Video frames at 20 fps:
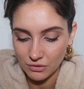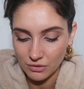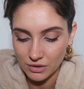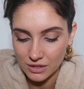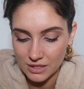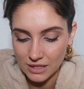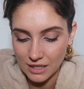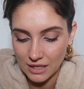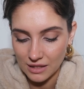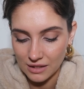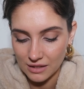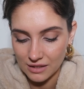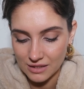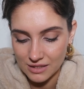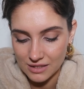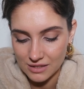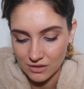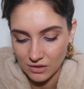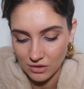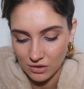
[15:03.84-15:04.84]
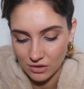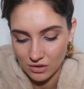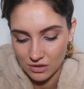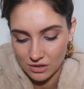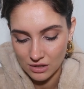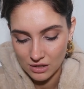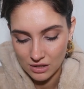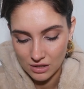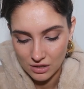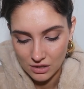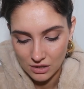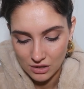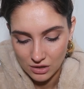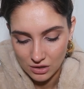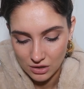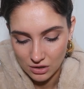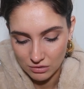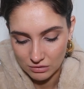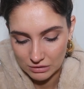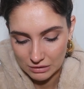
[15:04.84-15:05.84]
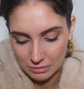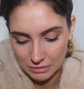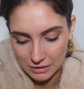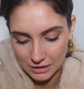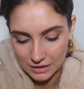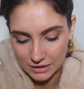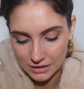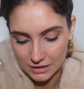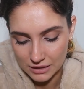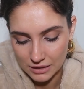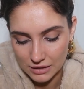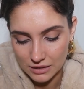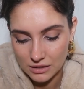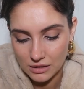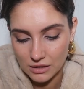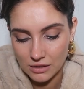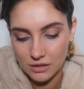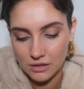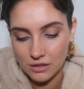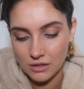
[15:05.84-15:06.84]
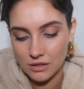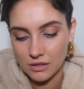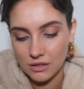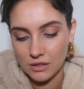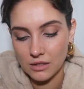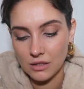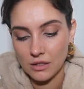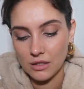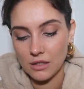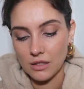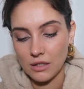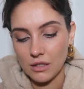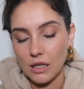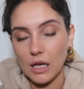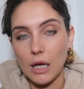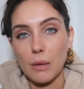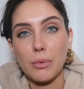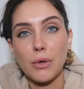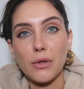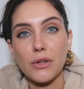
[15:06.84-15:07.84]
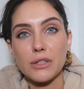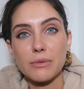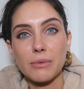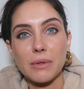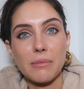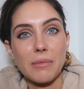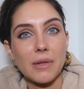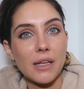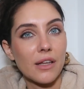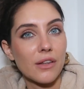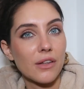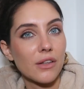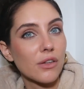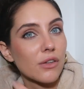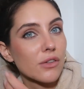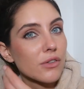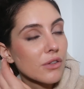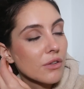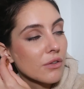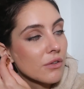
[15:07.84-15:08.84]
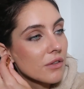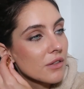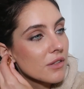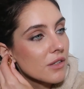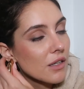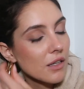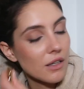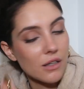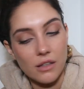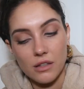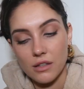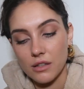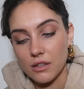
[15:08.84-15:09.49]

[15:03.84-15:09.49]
you can tell it's not gold plated I'll put this one in my other ear so you can see